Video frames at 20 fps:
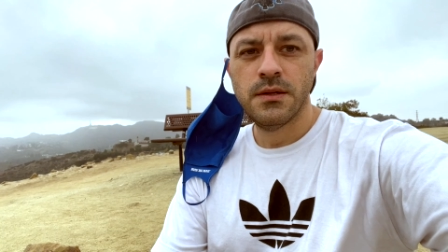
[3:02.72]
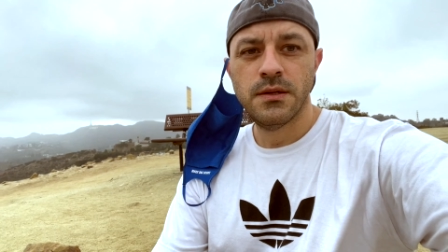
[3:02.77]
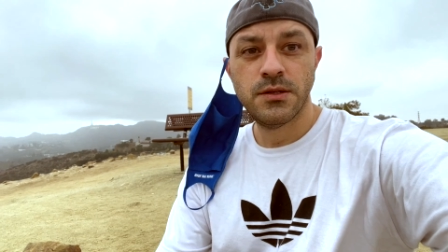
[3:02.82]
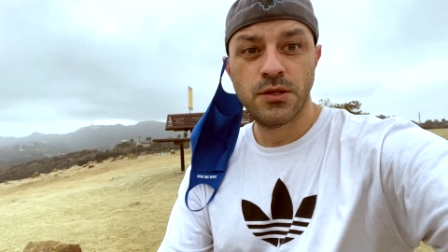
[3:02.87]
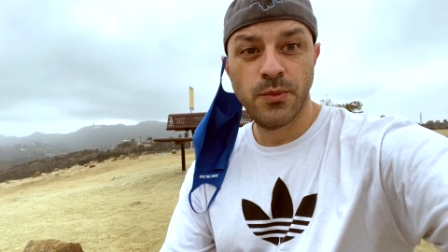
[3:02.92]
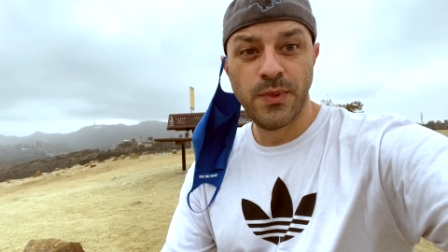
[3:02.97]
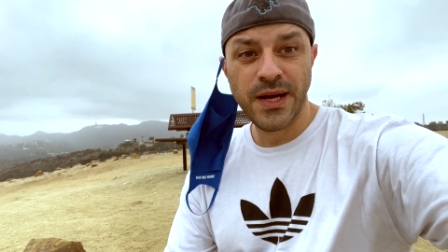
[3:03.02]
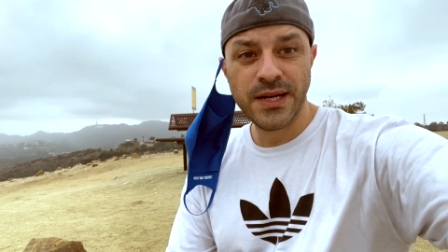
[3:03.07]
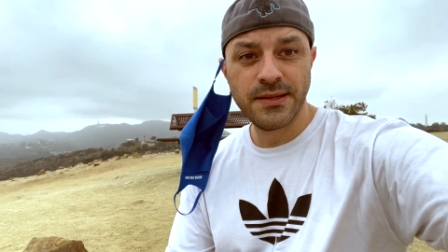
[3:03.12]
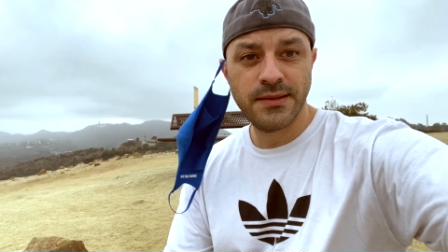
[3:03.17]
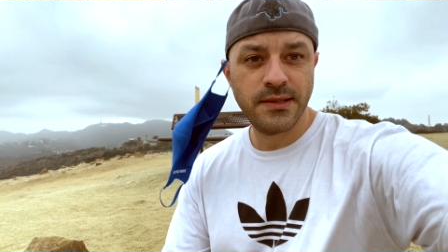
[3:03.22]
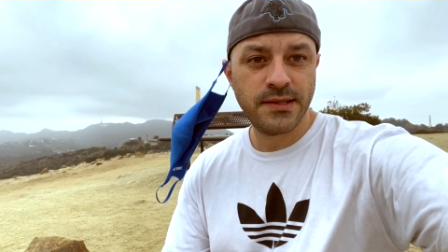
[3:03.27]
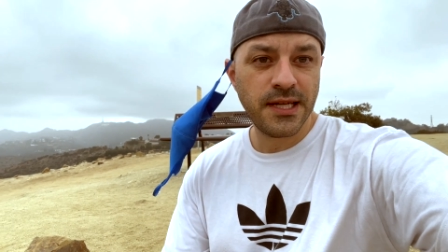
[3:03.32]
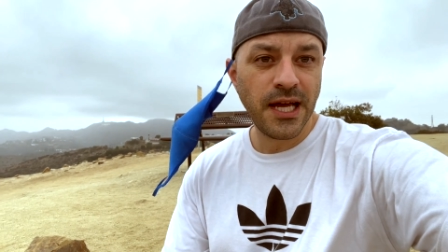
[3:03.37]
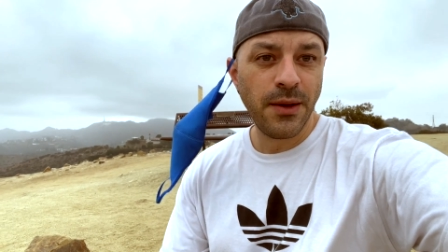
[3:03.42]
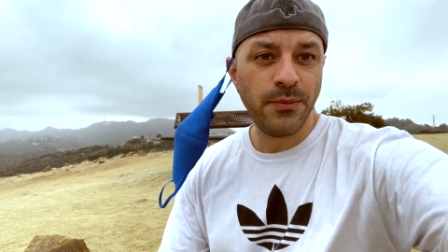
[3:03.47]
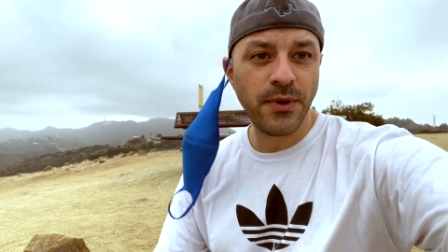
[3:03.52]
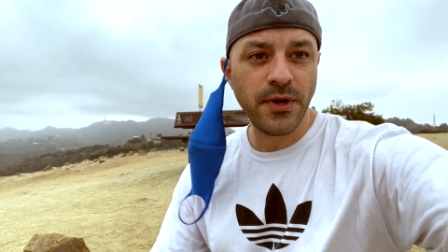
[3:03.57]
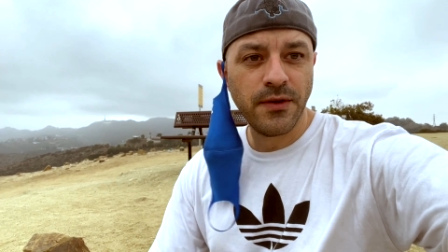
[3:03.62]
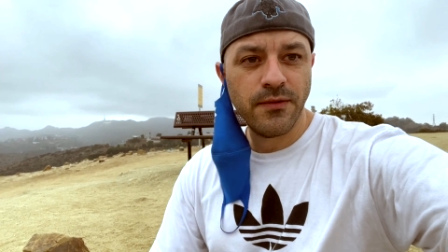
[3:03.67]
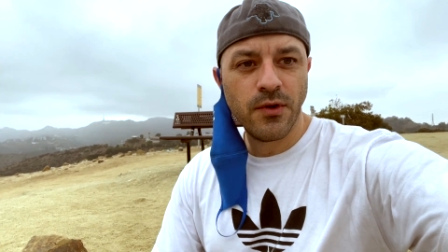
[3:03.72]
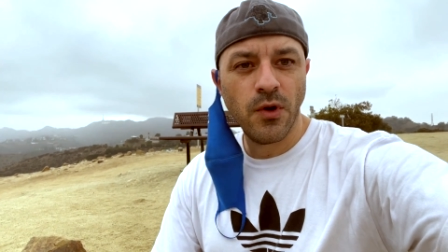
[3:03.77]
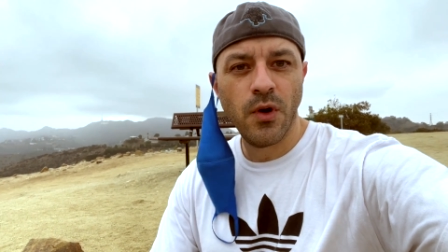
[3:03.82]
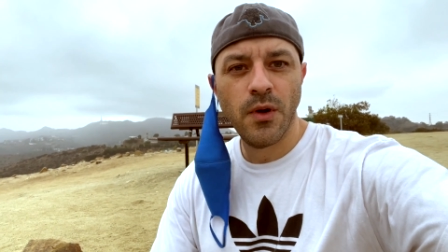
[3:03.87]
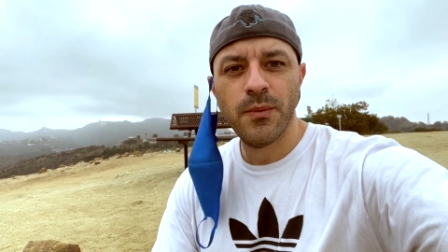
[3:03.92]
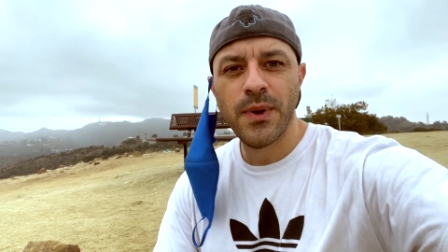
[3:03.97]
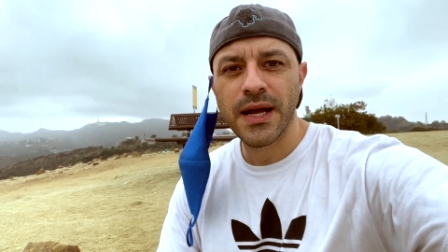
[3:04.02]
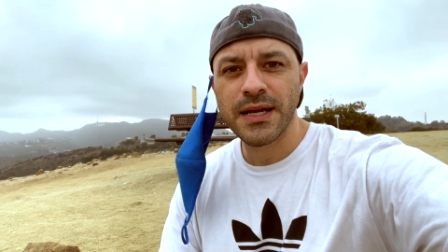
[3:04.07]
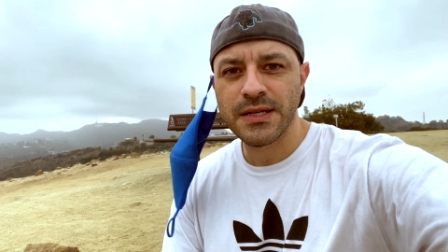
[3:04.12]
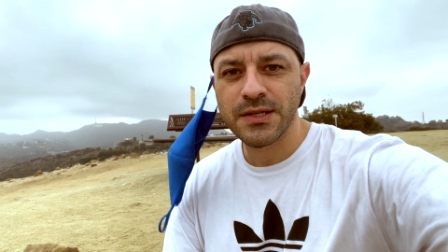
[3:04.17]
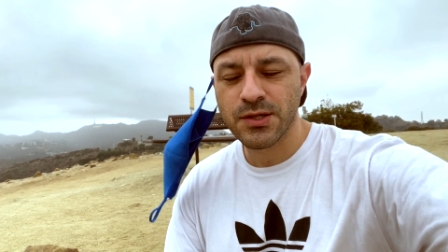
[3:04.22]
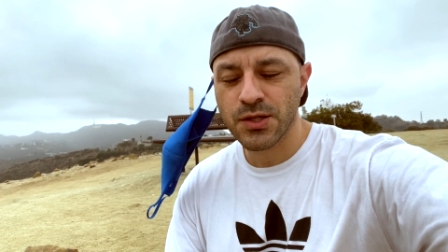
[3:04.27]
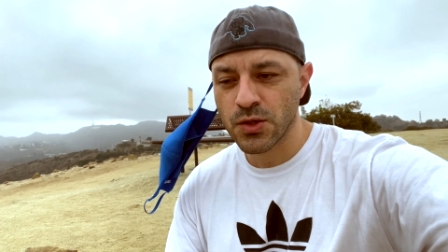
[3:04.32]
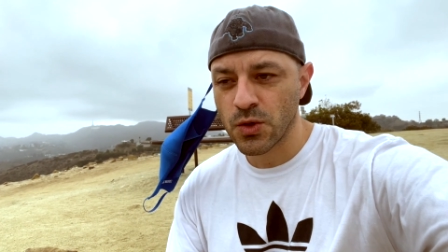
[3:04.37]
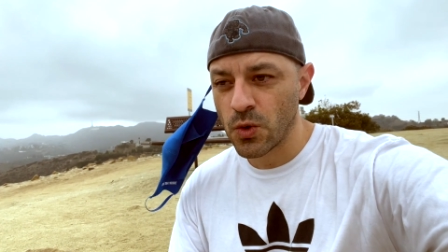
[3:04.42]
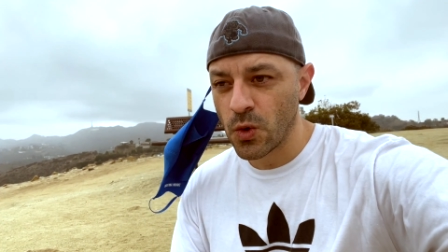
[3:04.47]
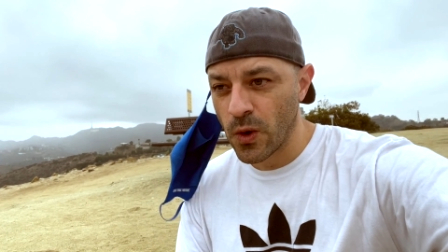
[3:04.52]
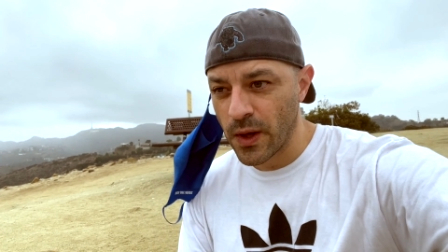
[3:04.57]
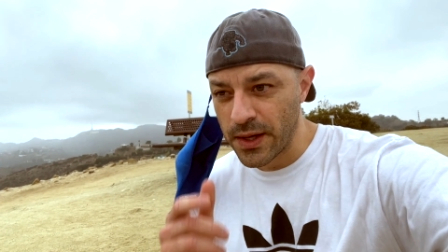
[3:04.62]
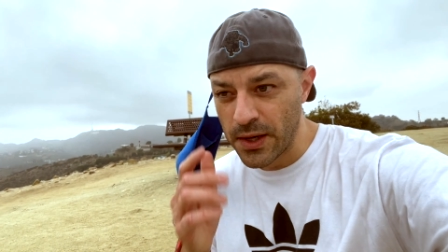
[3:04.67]
So back to the topic of going back to
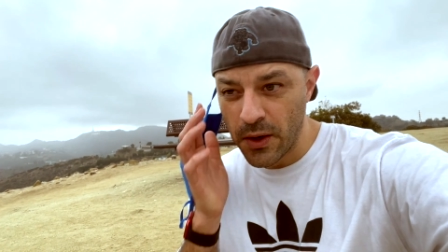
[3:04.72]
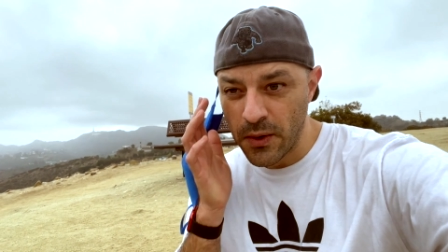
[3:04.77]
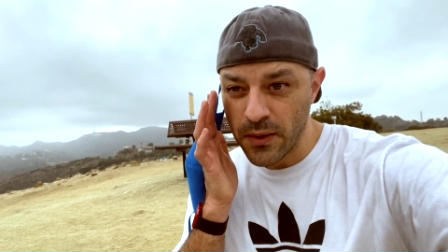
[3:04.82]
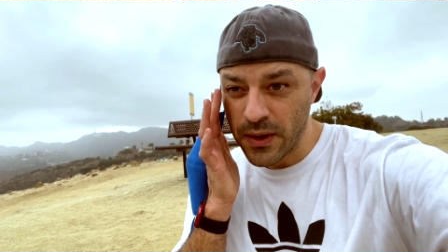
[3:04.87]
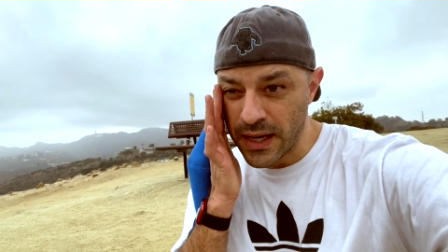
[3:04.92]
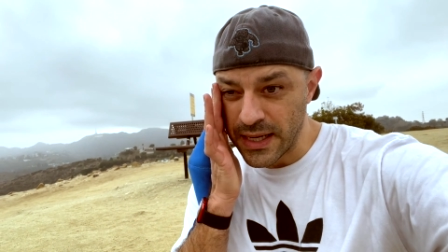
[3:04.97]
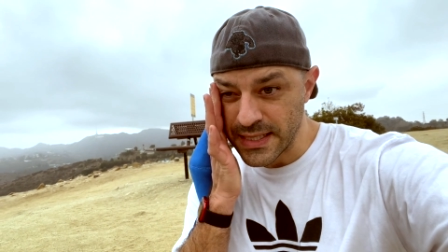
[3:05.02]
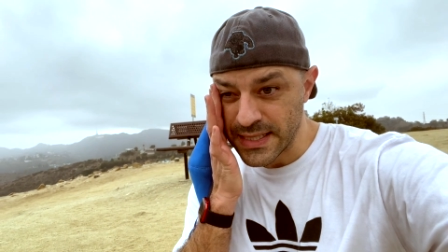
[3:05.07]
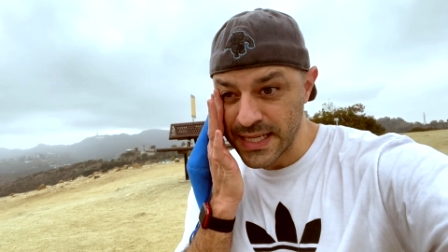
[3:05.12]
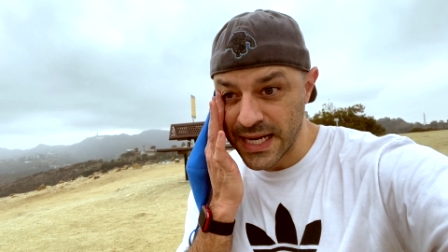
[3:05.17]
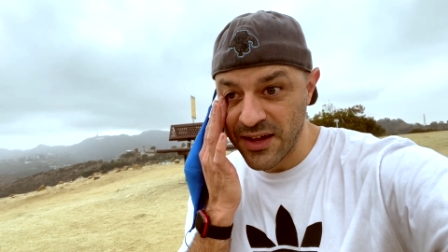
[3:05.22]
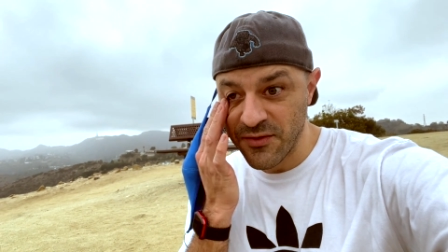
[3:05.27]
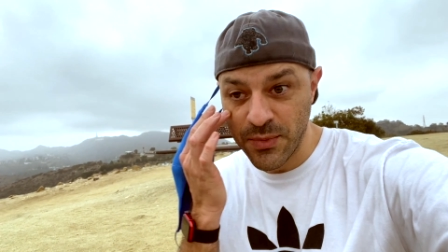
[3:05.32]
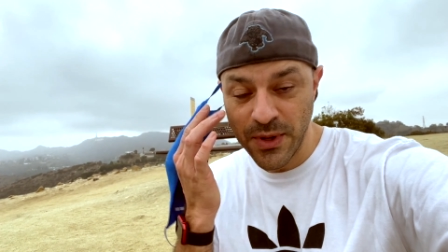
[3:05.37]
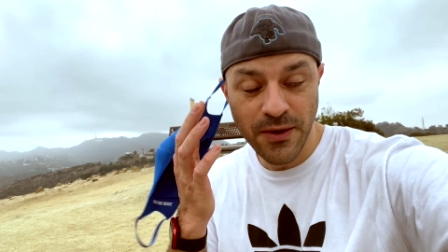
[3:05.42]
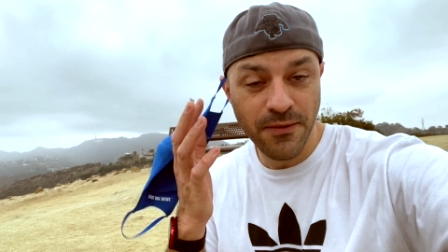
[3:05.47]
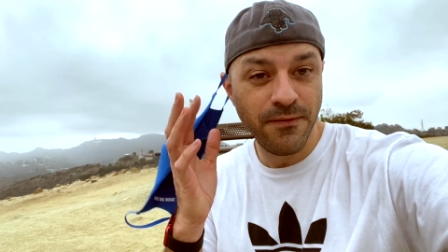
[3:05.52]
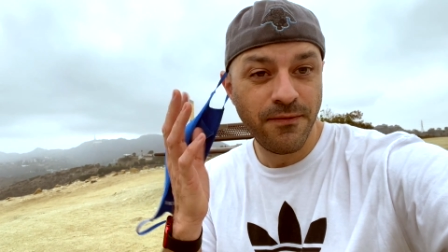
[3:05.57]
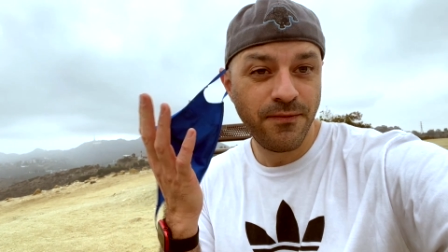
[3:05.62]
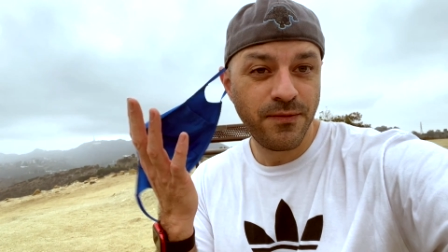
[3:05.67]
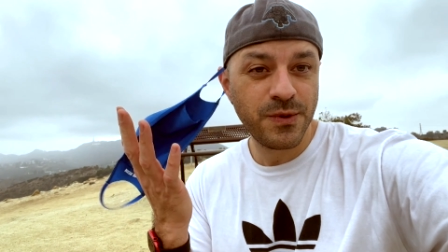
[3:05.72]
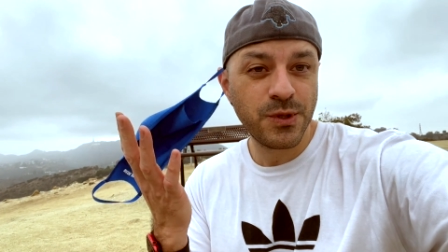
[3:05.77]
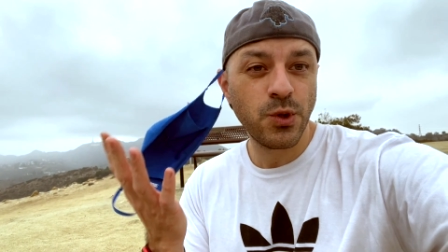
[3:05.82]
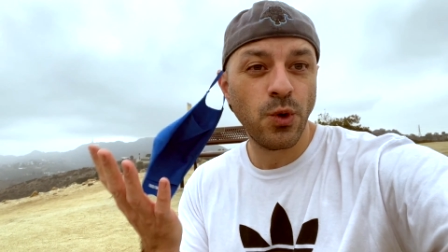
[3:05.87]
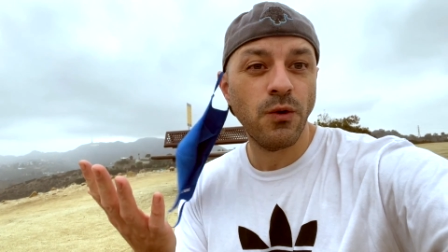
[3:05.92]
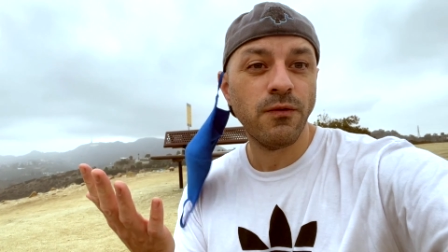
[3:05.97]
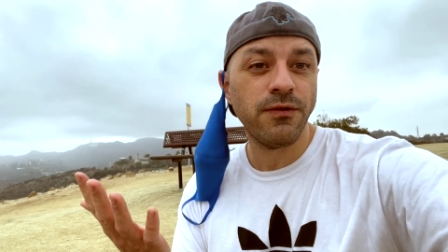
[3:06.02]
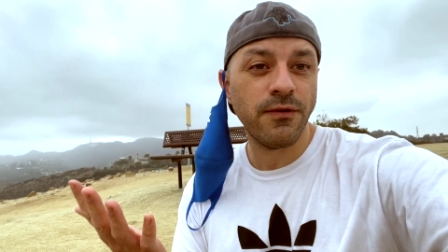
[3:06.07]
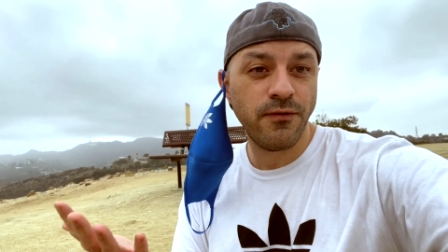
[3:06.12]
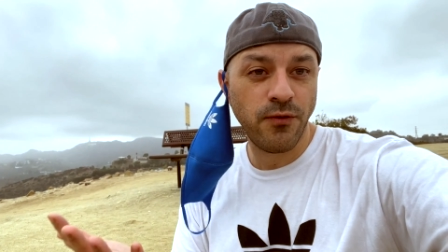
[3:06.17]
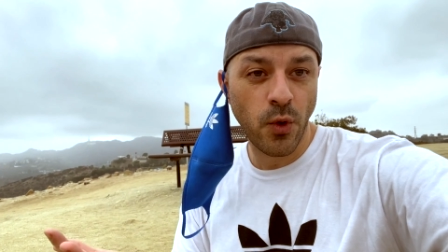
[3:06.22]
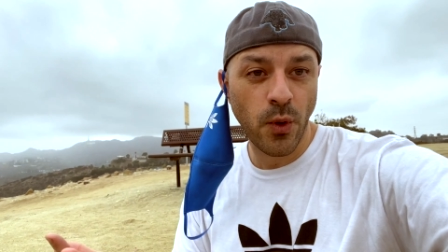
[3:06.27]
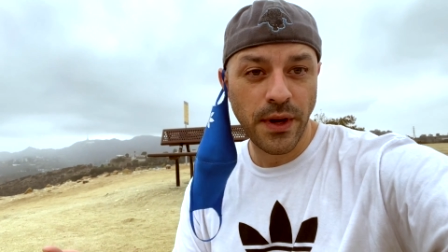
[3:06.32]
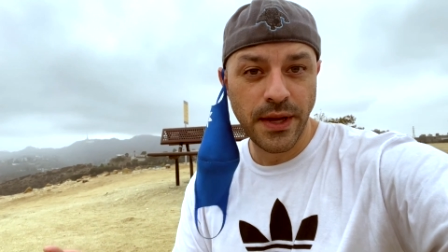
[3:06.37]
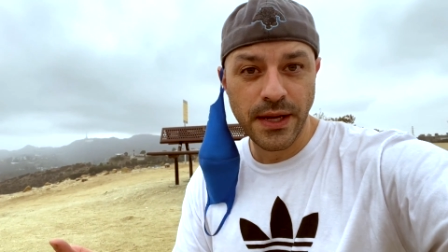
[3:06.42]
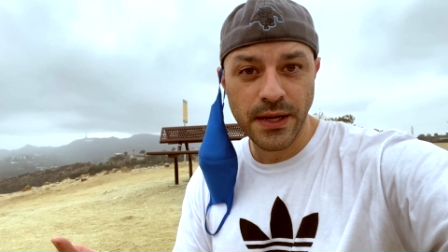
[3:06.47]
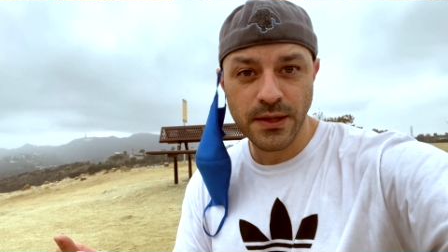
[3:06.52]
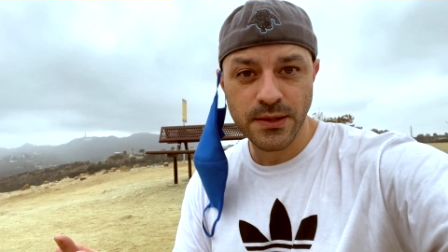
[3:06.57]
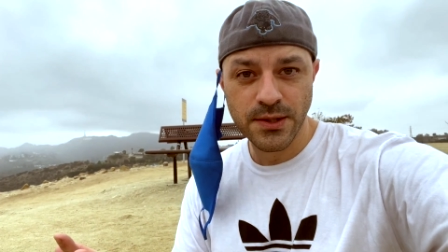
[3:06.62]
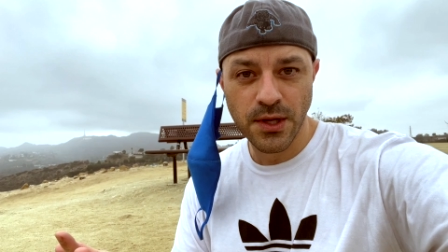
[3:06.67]
school. I know I said I've been in school for four
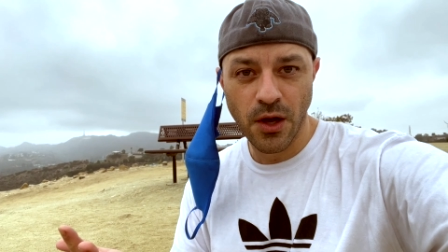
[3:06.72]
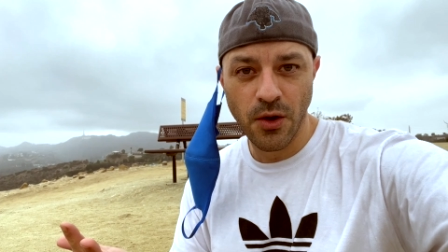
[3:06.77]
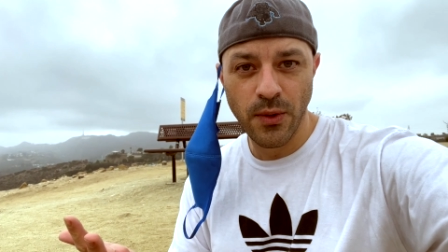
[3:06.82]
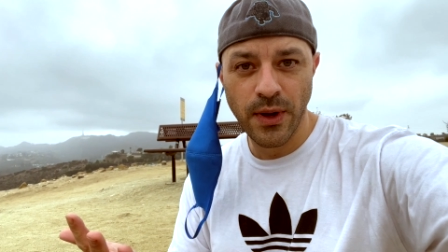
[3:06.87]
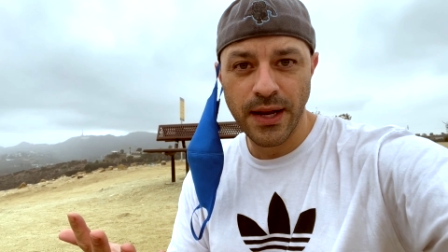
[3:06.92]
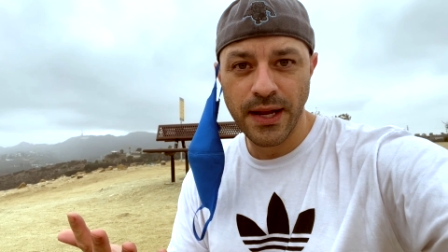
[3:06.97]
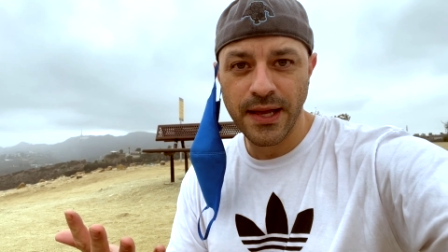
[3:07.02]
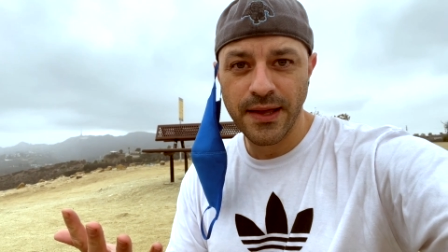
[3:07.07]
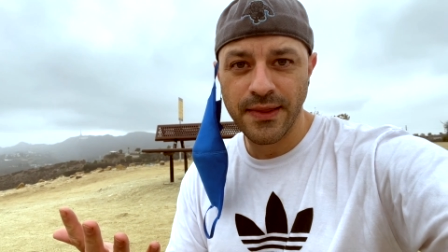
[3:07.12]
years already,